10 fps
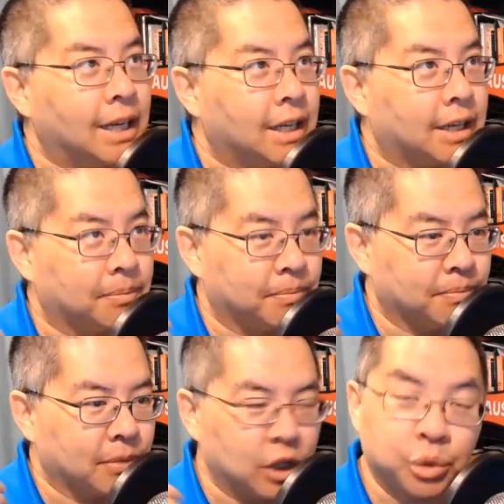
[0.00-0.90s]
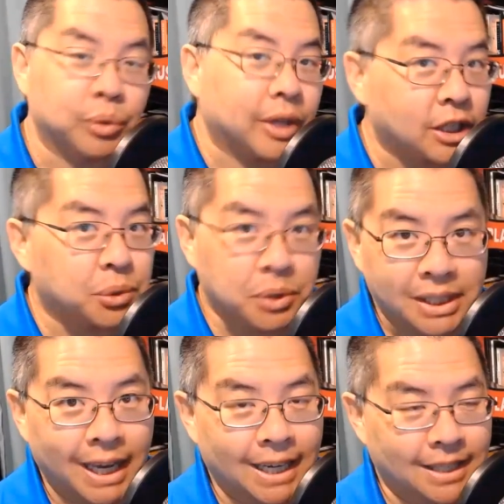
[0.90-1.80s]
The short answer is you
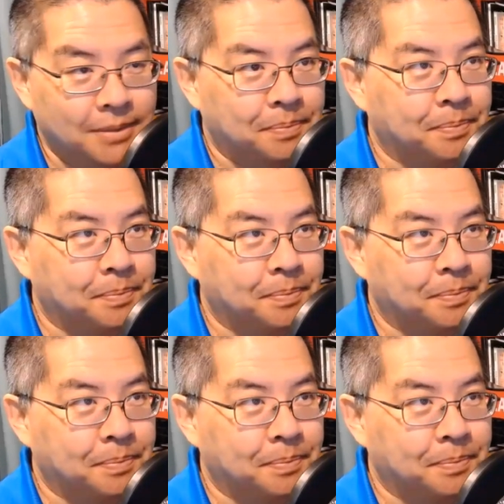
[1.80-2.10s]
can't.